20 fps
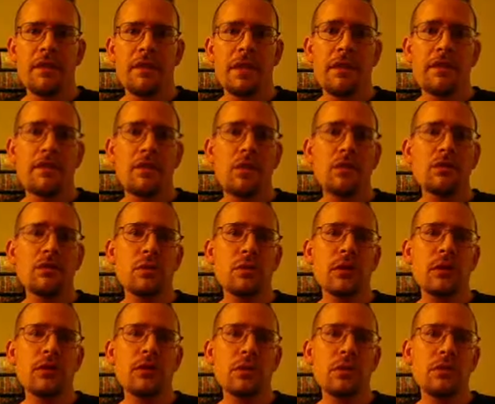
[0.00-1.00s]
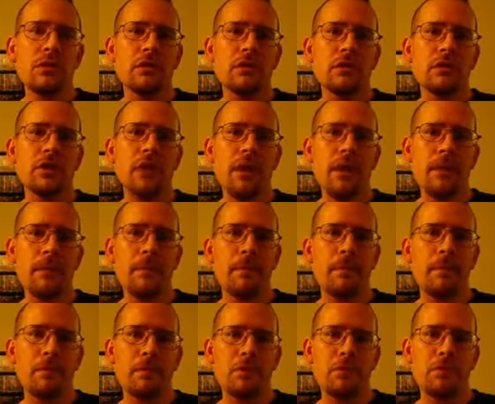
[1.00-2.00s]
There's also a neural chip
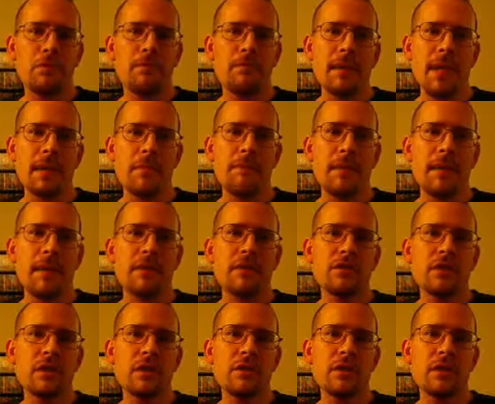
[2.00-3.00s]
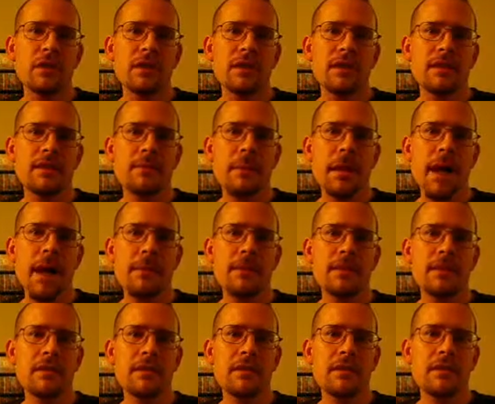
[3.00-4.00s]
which was made by certain police
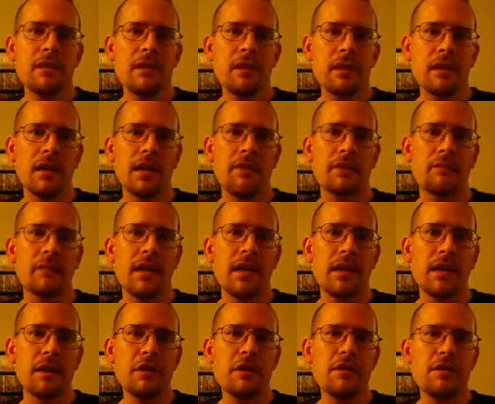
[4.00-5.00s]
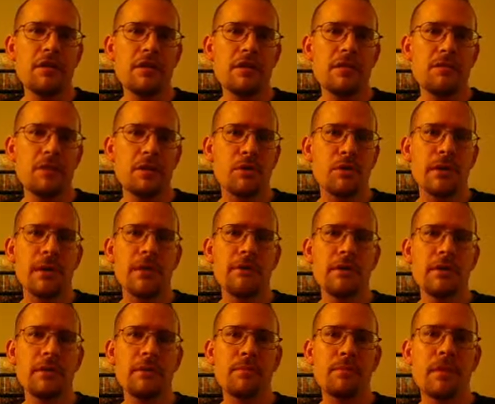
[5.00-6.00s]
departments and government agencies which were
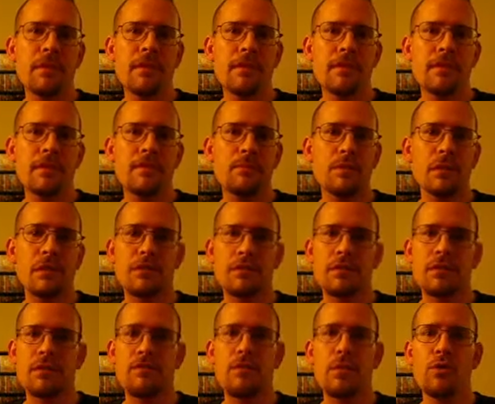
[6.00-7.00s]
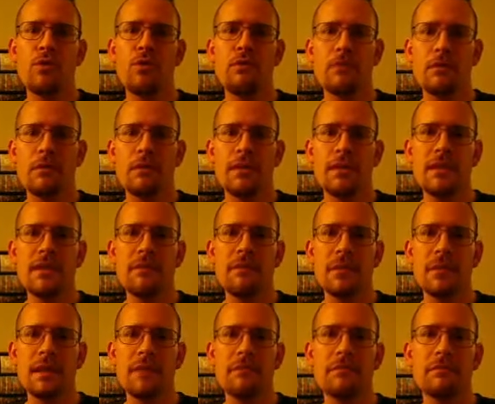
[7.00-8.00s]
given to prisoners, which they were supposed to release
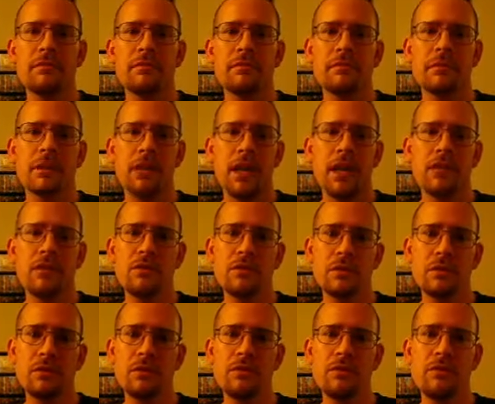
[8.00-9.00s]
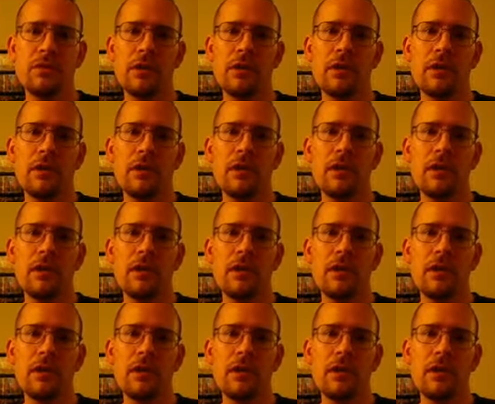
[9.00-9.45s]
when the jails were too full,